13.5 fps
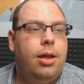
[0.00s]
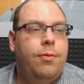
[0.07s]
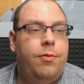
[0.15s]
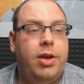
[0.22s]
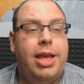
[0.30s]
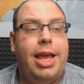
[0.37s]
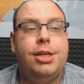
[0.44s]

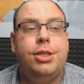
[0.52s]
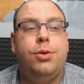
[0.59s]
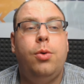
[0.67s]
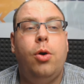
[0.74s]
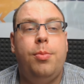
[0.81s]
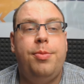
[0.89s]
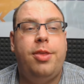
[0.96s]
The
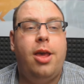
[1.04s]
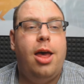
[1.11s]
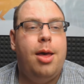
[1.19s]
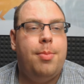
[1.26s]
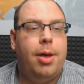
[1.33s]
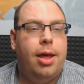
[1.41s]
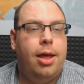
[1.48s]
casual
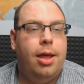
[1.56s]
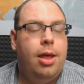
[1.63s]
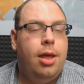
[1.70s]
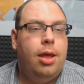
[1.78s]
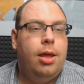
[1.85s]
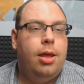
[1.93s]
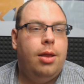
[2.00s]
observer,
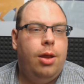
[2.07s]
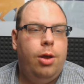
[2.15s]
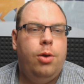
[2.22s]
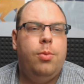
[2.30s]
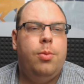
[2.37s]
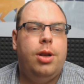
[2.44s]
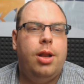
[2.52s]

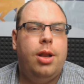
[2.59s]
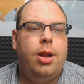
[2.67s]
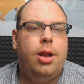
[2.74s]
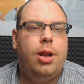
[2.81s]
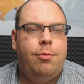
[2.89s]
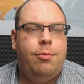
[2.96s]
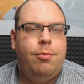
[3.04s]
who would
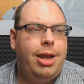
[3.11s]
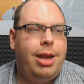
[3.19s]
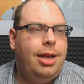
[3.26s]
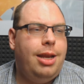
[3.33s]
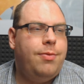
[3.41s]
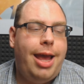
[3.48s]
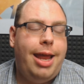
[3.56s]
only
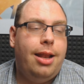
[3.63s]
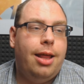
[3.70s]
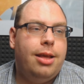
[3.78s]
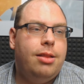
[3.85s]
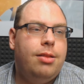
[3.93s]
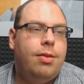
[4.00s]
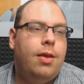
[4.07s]
read the
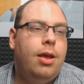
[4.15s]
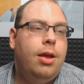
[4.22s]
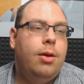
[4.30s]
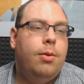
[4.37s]
headlines,